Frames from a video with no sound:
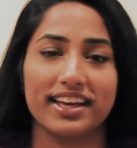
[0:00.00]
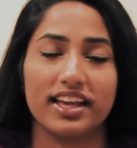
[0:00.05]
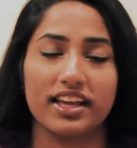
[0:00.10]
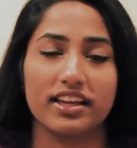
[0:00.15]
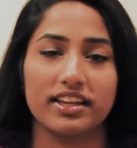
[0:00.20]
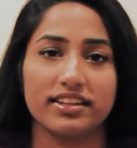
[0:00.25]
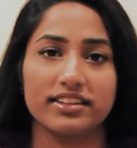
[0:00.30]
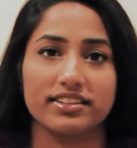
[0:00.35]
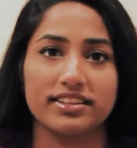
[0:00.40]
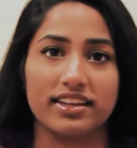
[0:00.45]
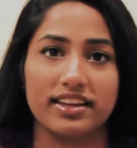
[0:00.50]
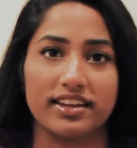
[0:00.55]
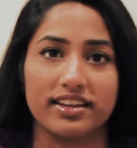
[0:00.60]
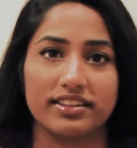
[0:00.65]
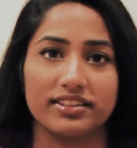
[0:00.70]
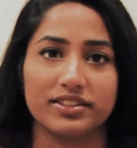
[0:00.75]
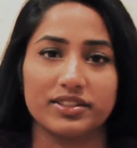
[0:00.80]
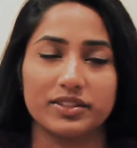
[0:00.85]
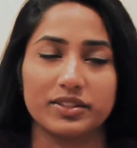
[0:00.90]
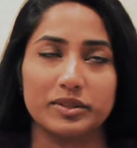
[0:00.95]
and
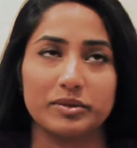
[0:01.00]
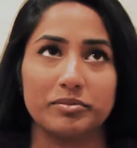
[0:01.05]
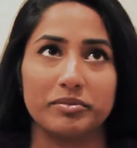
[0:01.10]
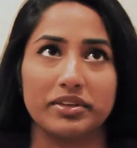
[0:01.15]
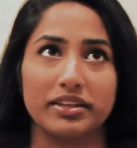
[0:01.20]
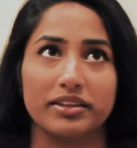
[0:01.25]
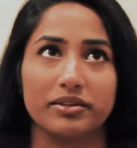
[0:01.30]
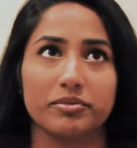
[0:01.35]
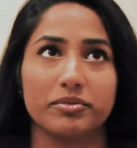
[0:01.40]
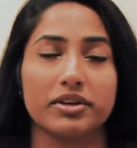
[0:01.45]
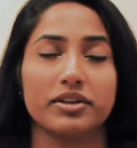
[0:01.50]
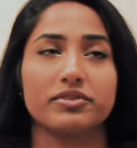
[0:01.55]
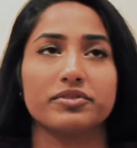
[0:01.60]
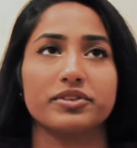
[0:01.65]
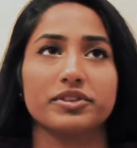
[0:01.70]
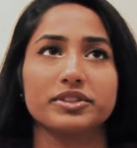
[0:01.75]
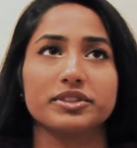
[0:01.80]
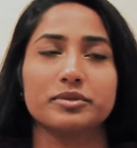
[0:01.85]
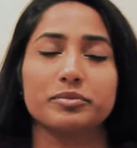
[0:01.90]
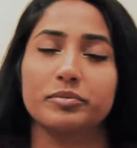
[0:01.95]
dance to me, well,
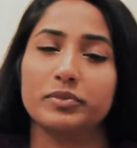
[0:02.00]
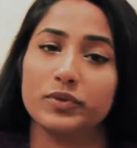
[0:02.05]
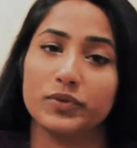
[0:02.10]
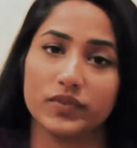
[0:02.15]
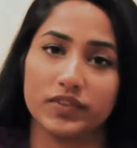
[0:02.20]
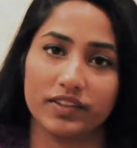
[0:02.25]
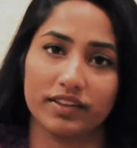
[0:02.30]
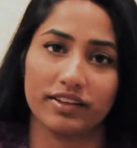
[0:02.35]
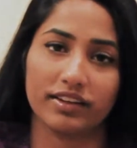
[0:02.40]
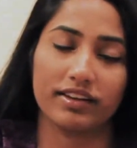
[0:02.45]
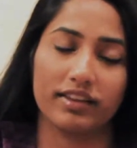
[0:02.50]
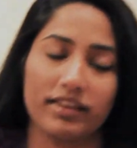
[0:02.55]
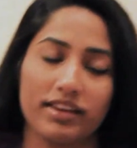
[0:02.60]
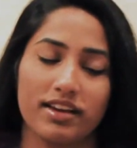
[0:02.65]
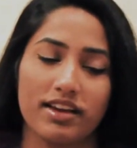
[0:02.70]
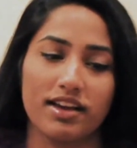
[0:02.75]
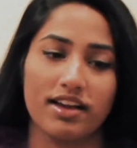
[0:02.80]
first music